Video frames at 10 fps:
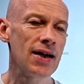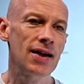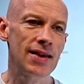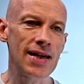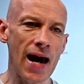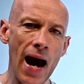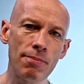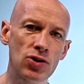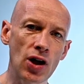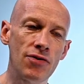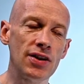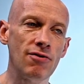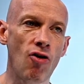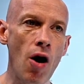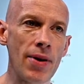the app service
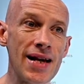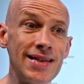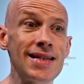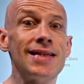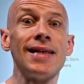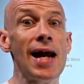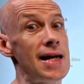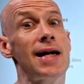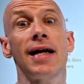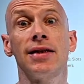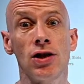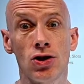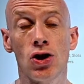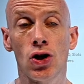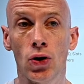environment is it's dedicated
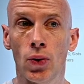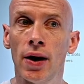to you.